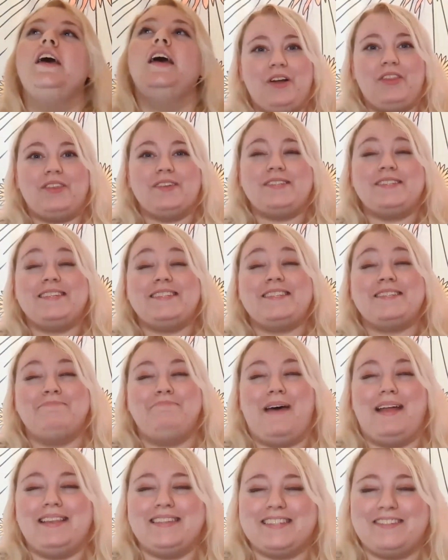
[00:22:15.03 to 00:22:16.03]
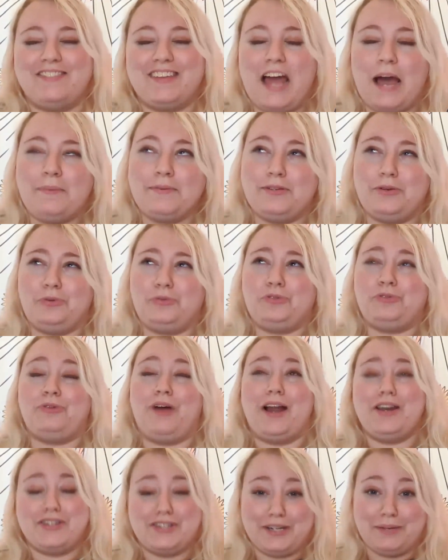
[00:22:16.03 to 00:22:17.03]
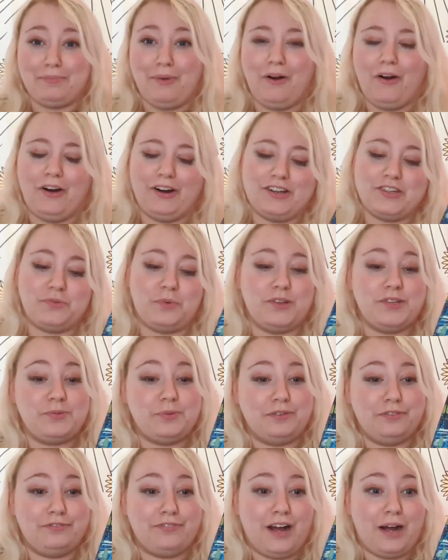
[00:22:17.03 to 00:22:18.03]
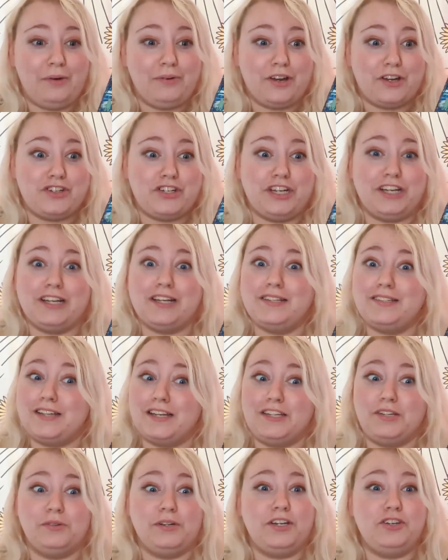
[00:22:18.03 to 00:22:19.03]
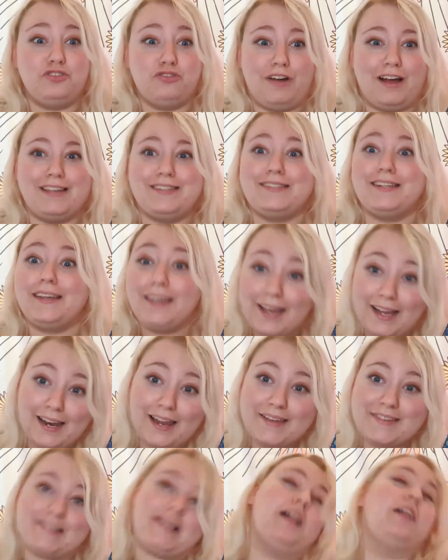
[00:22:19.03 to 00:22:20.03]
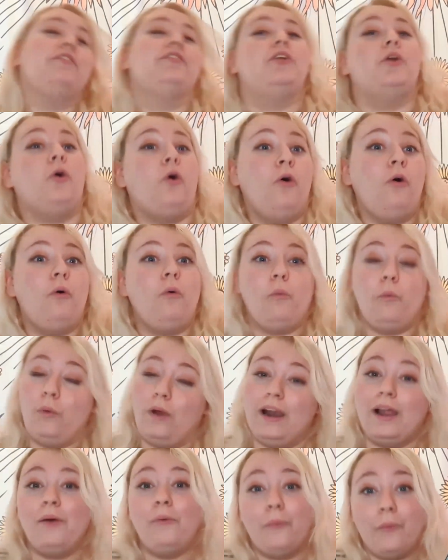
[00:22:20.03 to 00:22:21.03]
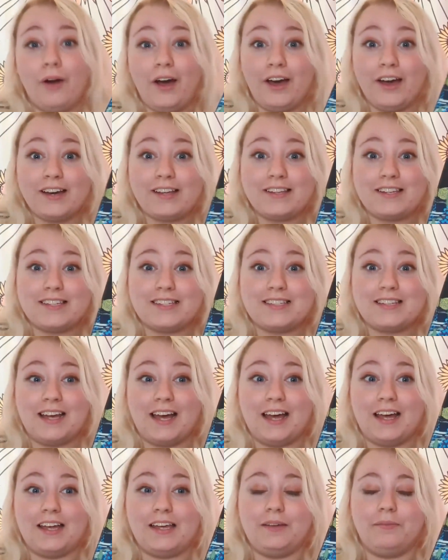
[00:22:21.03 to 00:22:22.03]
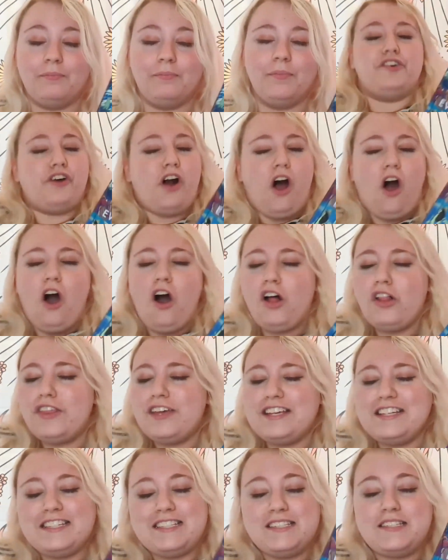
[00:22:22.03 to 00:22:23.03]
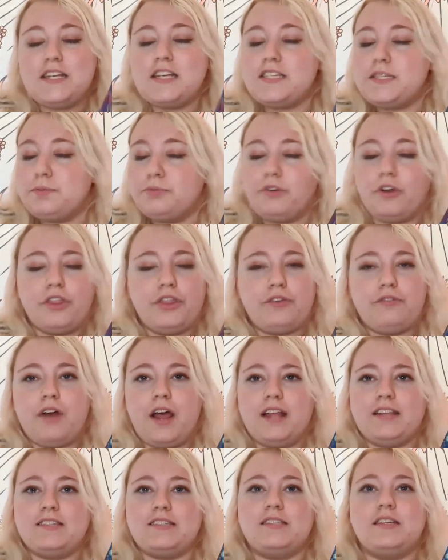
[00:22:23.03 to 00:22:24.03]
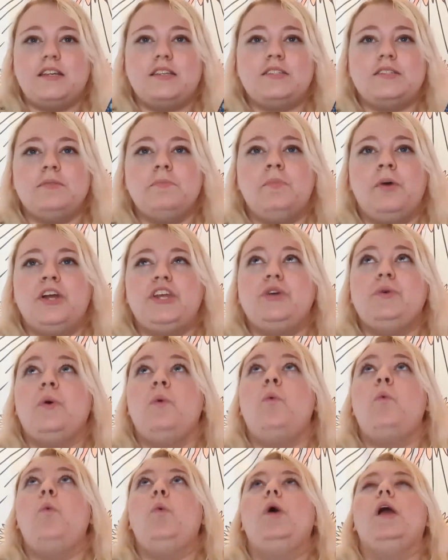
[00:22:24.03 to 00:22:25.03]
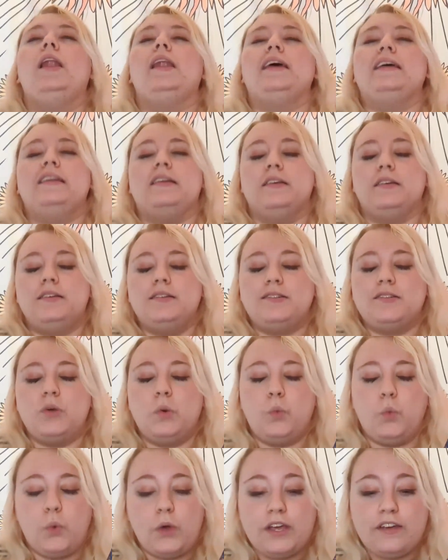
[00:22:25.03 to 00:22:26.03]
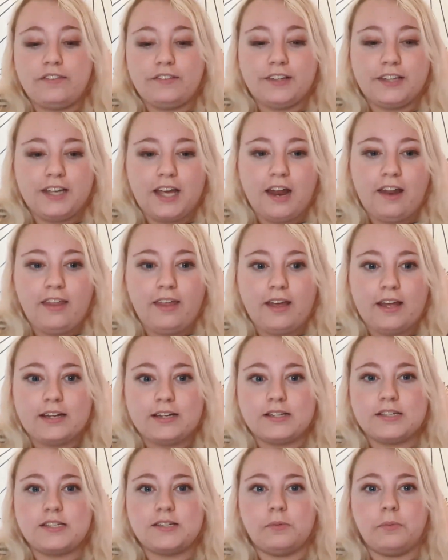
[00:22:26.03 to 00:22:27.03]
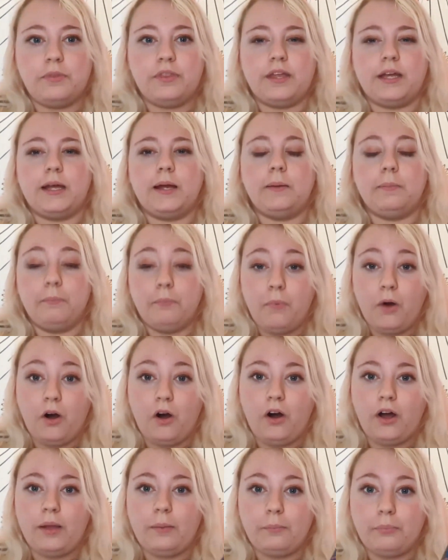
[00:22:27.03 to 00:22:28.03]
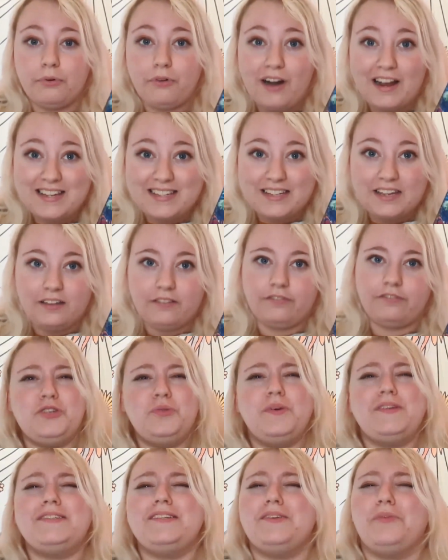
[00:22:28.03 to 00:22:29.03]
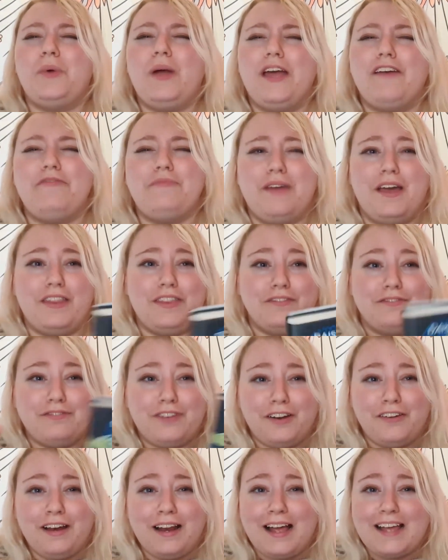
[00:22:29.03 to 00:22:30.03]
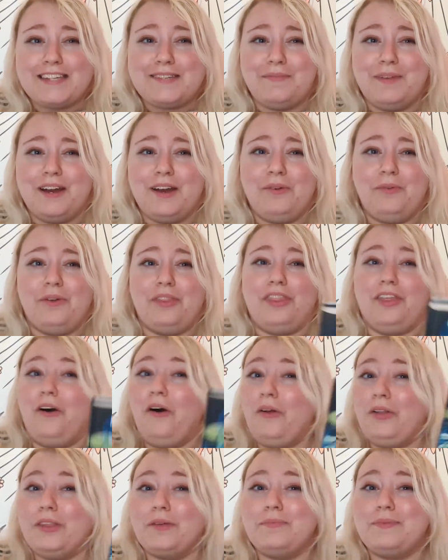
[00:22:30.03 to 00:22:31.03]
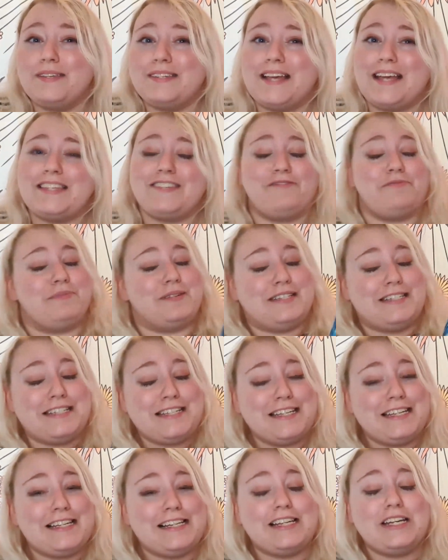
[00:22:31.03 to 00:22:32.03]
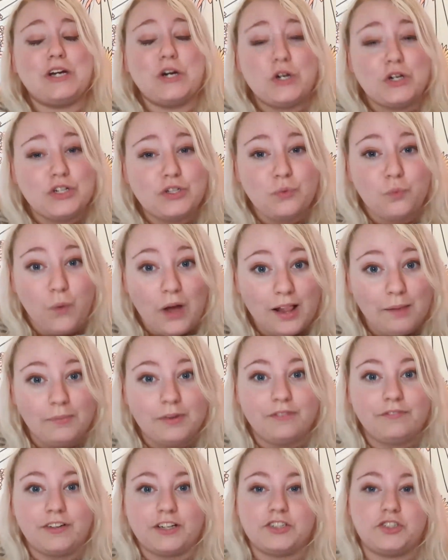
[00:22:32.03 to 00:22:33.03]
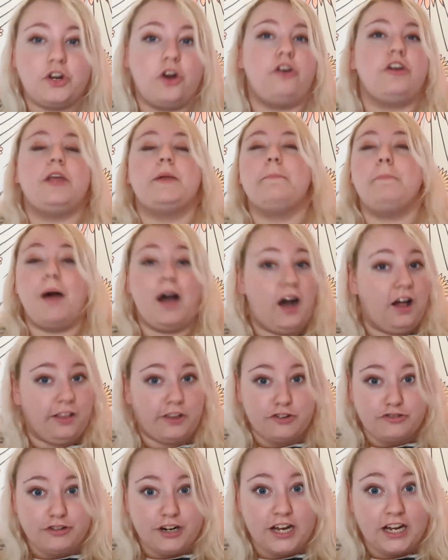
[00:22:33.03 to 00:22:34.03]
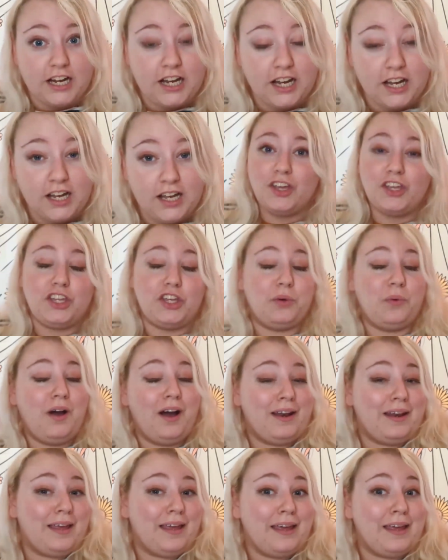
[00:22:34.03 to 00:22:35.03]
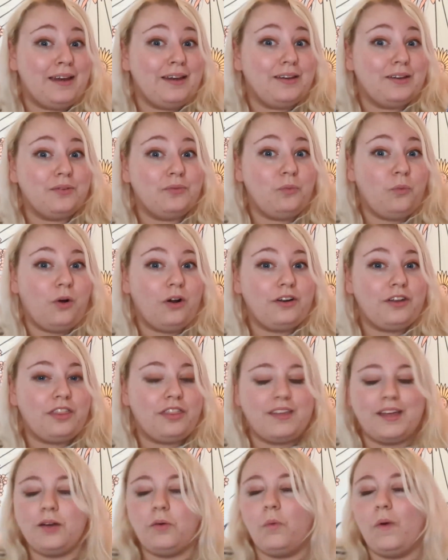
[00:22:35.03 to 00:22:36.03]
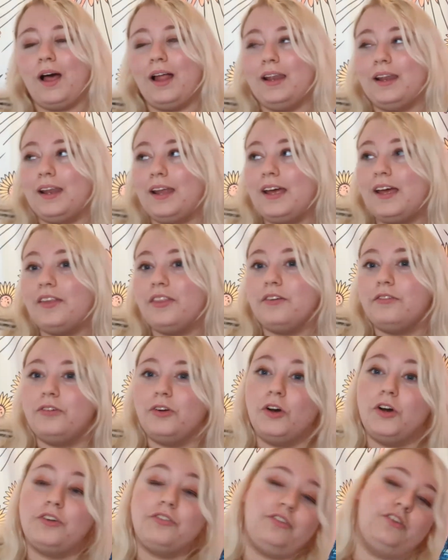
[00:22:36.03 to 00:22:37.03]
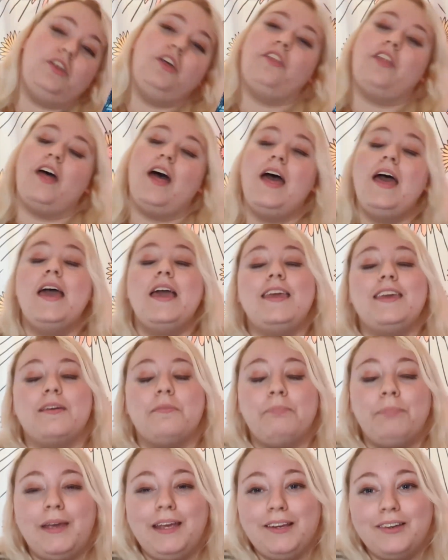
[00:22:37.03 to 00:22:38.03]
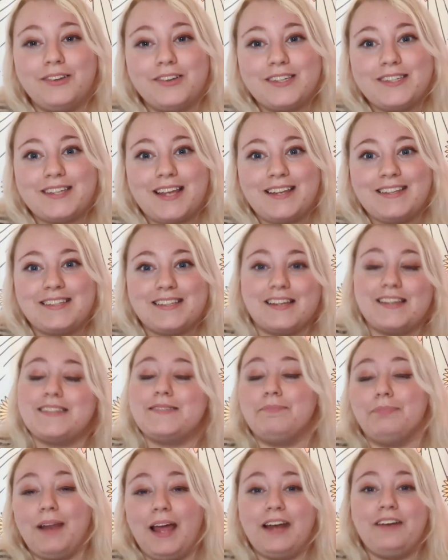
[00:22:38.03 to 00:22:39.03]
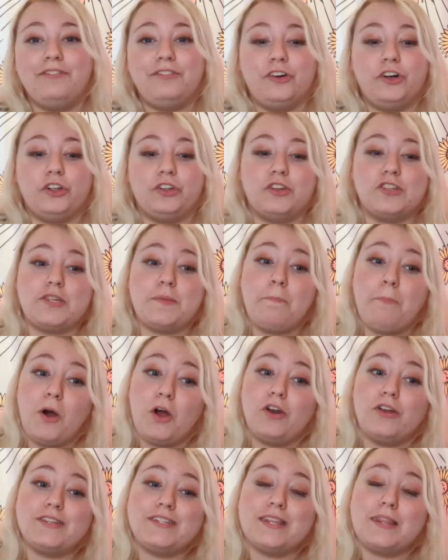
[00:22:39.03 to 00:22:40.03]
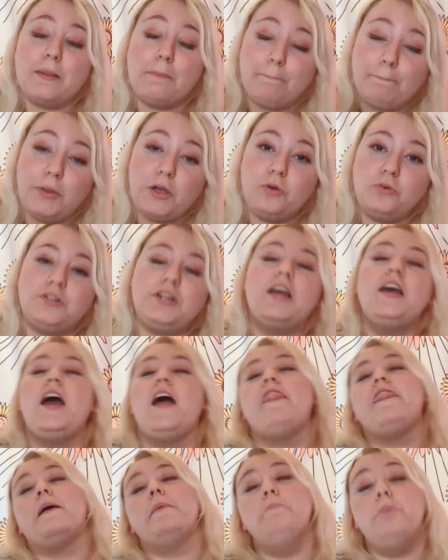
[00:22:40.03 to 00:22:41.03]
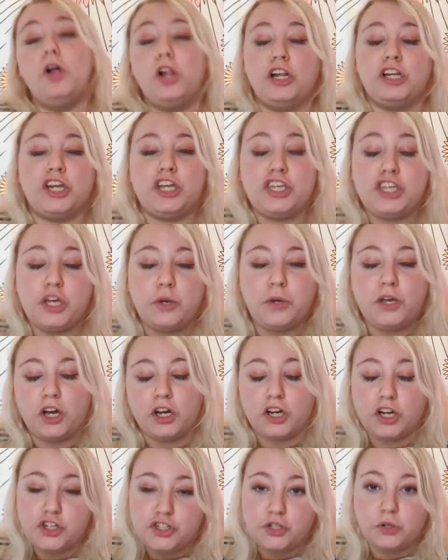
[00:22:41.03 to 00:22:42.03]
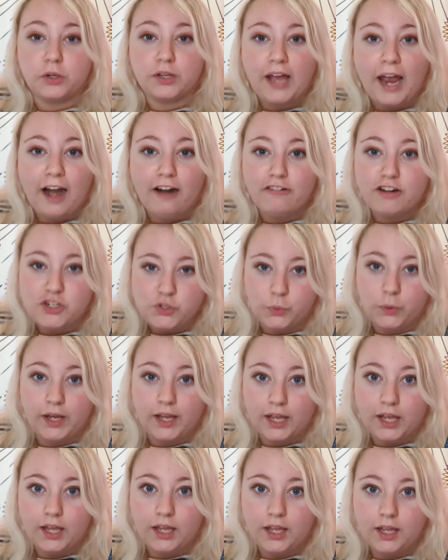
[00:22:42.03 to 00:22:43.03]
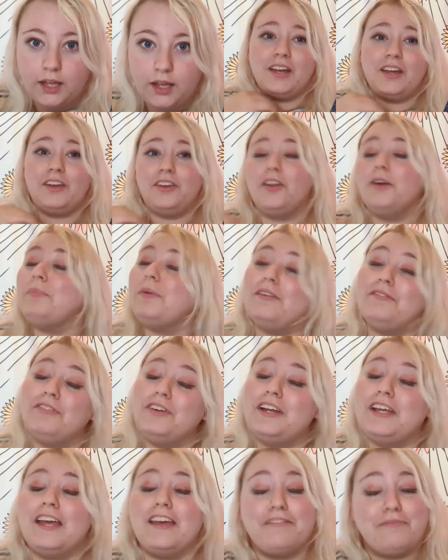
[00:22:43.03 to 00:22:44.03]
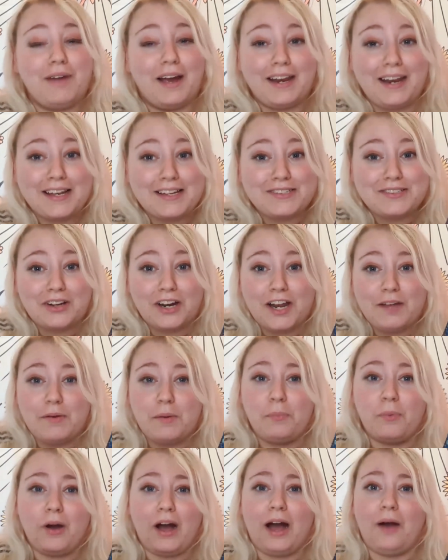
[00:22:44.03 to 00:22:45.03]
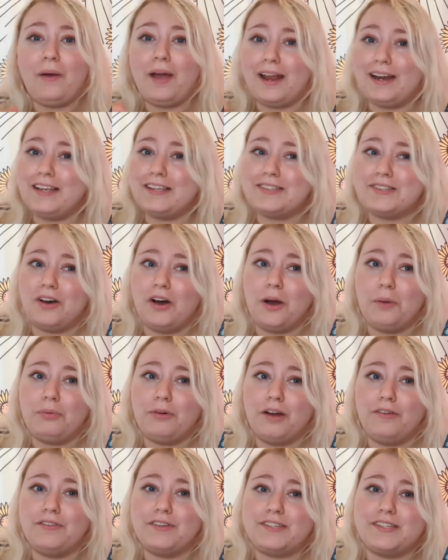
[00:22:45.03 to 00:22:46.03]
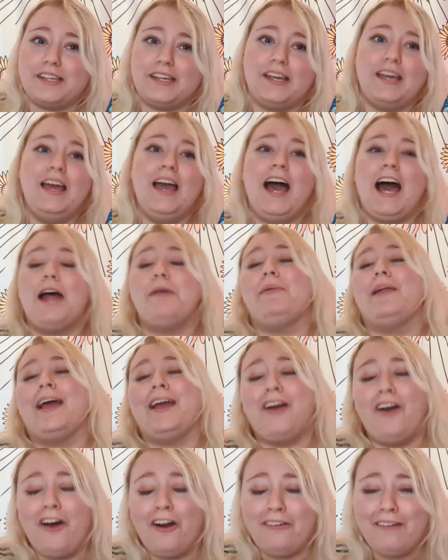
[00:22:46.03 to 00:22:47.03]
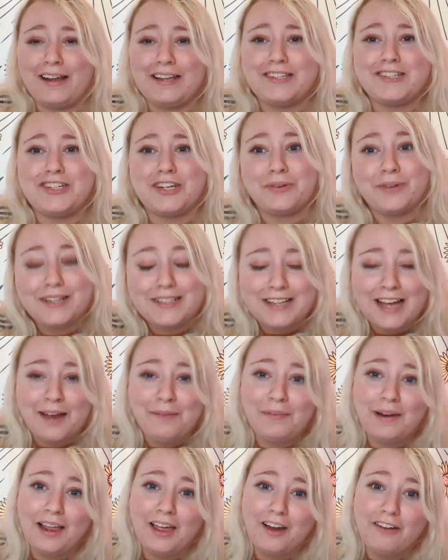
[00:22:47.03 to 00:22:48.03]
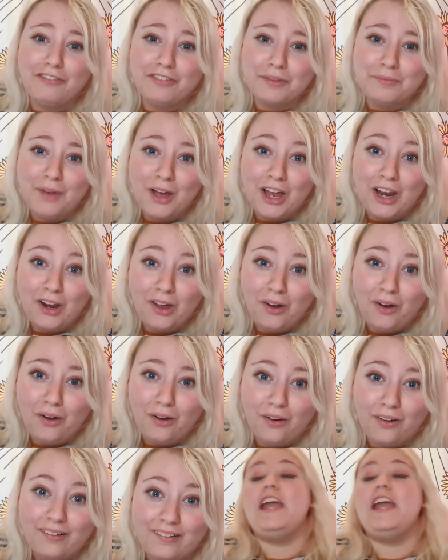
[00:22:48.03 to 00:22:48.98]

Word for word: But the suspense of the absolute tragedy porn is once we found her, she continually tries to kill herself and oh, will it work this time? There are all these disparate threads that at some point you were willing to weave together into something more impressive, twisted away from you at the very last minute with all the pizzazz of particularly underwhelming Victorian parlour trick. You aren't hinting one thing while laying the road for the other. You're beating us senseless, blindfolding us, putting us in the boot, and then pulling a Yui on a dual carriageway. Not being funny, if my next door neighbour put out any sort of prophecy, I'd be like, alright Stuart, time to lay off the Merlot.